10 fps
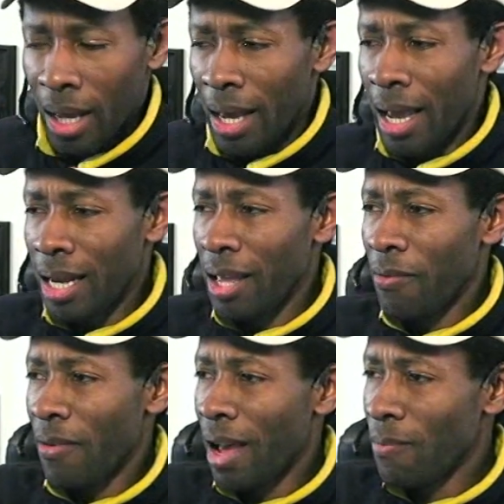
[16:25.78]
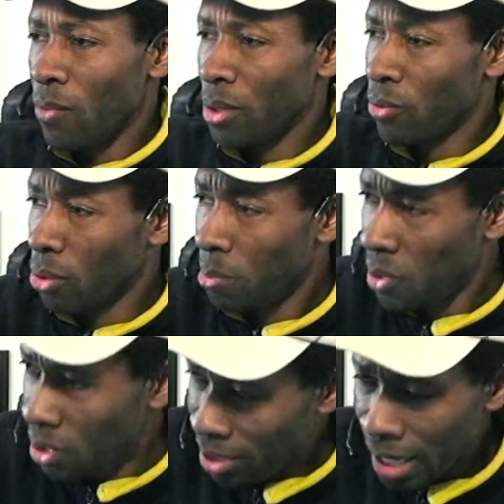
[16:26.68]
and if I'm with group
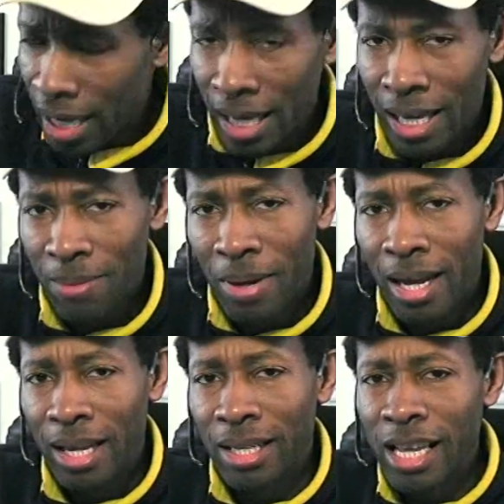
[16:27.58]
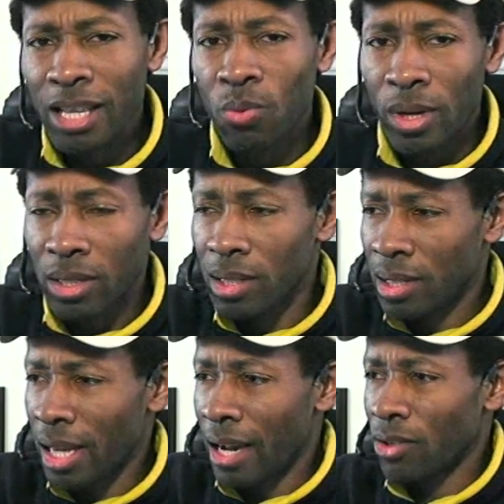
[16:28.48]
C, and my needs, wants, and
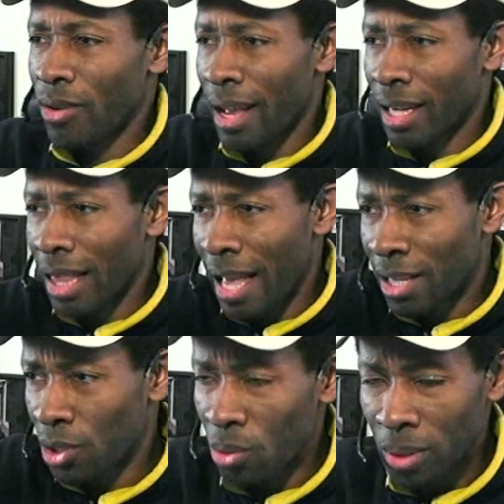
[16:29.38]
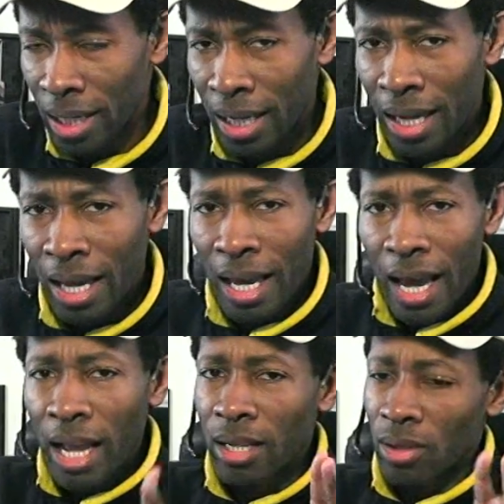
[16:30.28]
desires are out of class three,
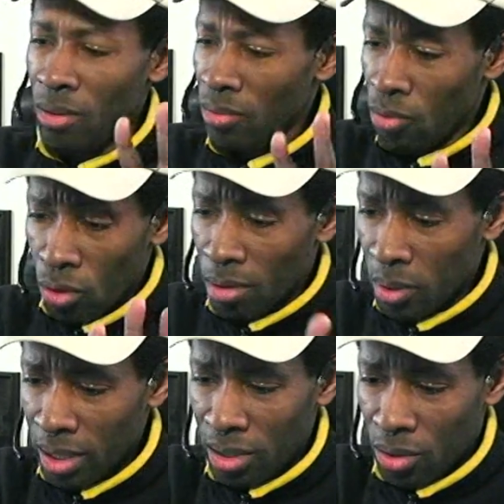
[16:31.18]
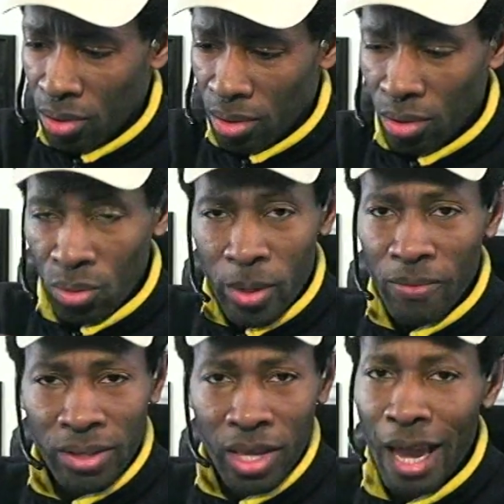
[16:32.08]
and normally the three of
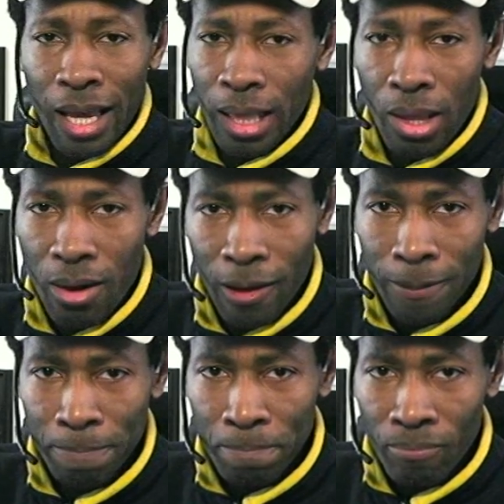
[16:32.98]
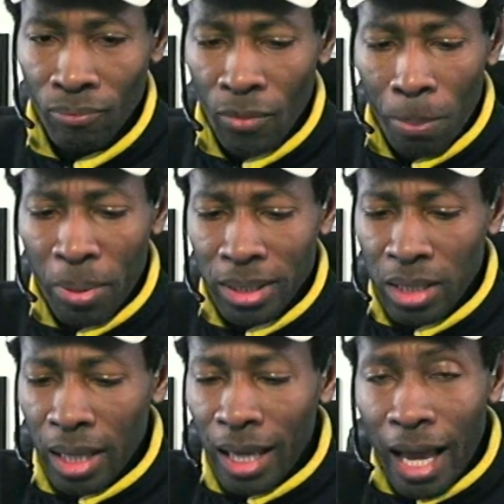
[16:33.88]
us can't get along. But
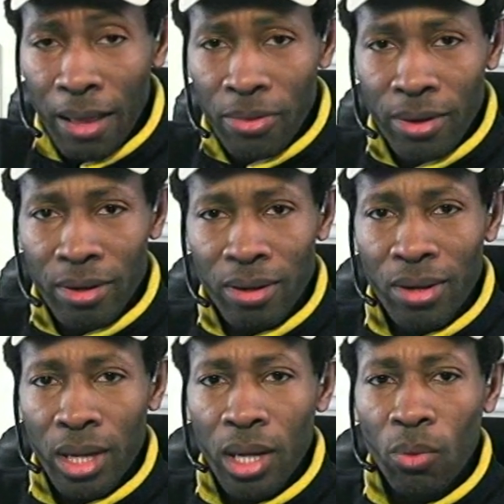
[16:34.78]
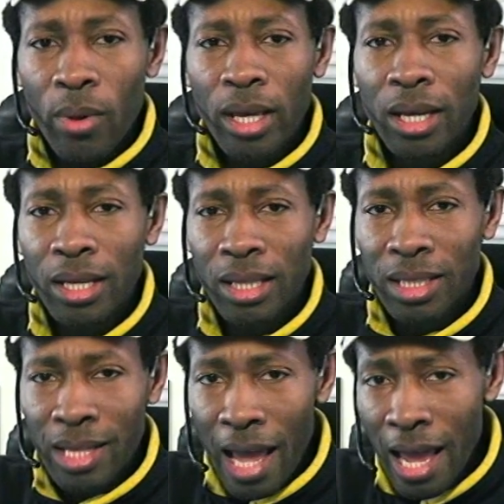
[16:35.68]
together, we can
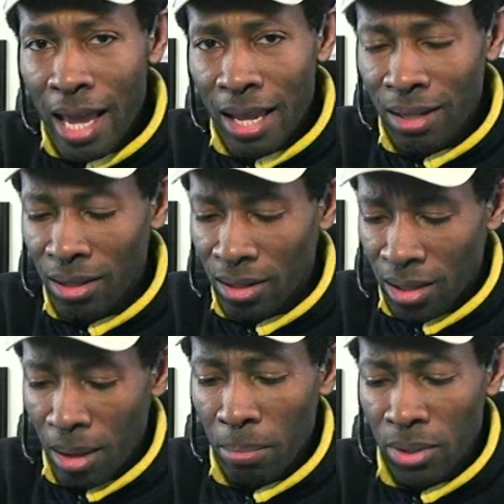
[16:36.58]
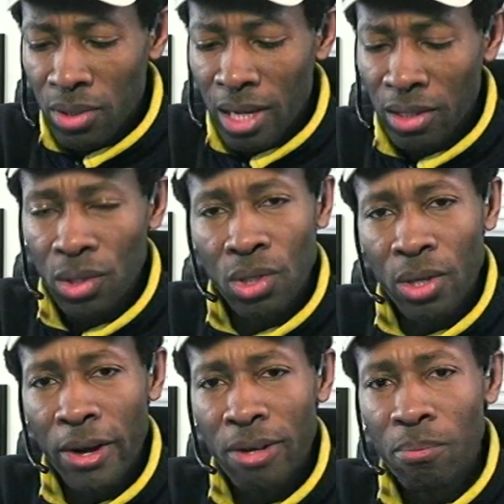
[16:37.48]
attain the numbers
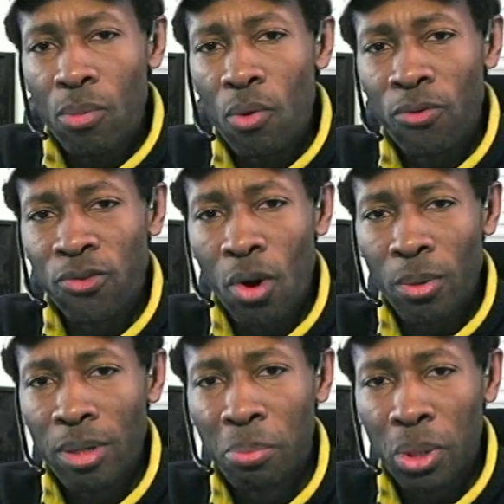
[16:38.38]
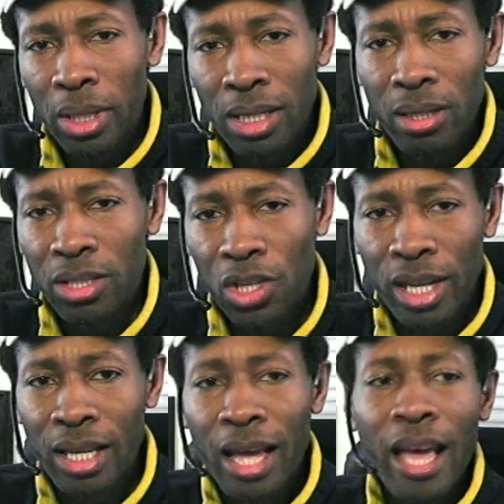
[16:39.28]
necessary to move forward a political
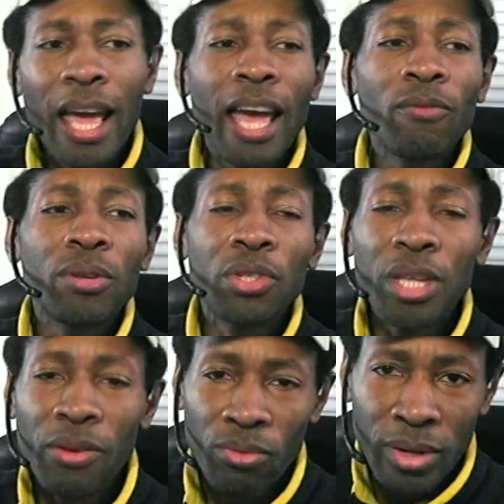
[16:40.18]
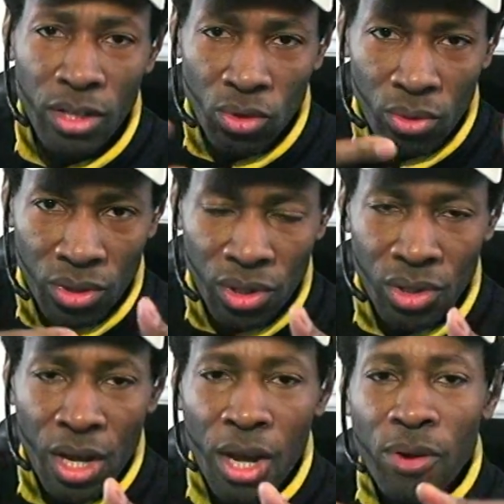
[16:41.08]
agenda and receive resources
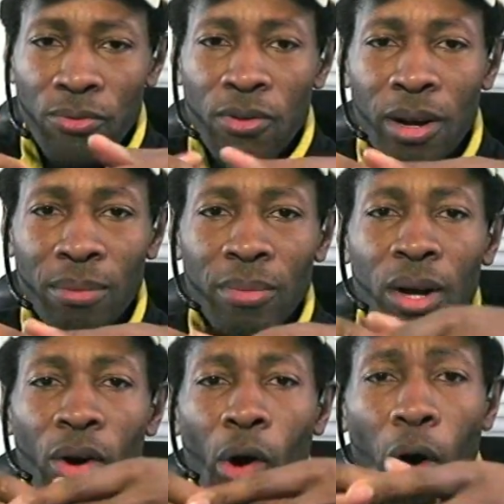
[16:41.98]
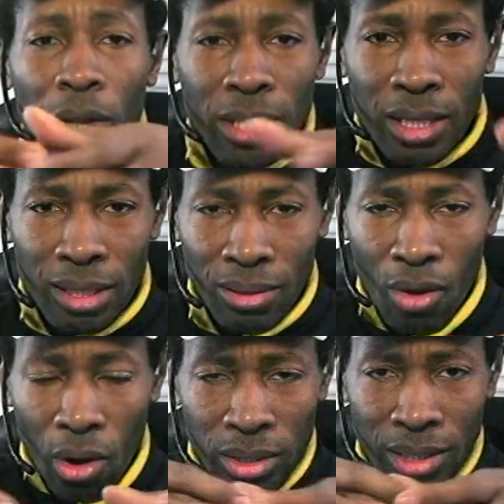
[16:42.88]
from all of the
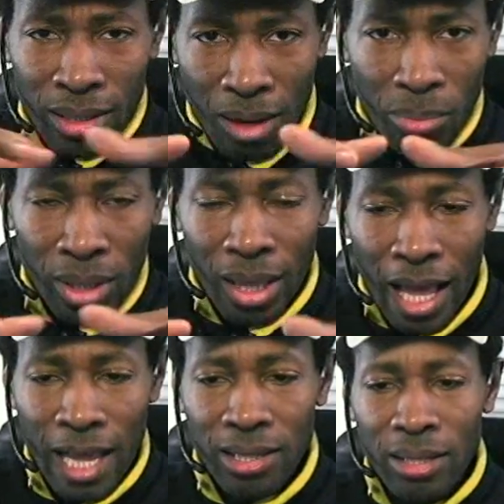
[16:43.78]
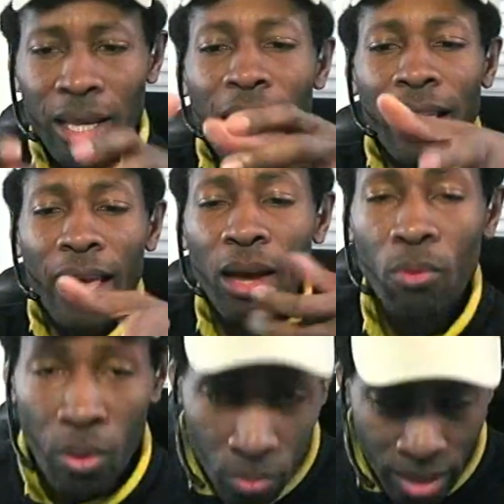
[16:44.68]
all of the number classes and get
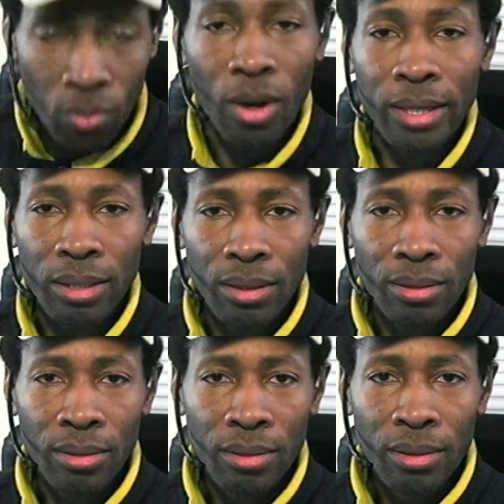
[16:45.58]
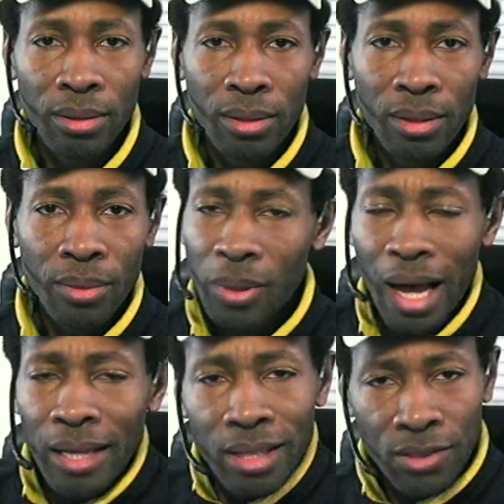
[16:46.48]
what we want.
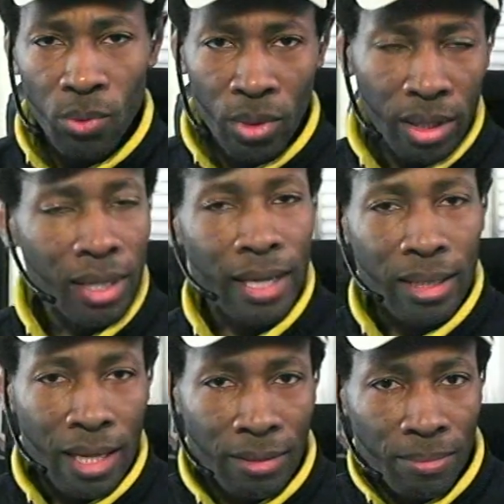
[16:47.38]
God doesn't work like that.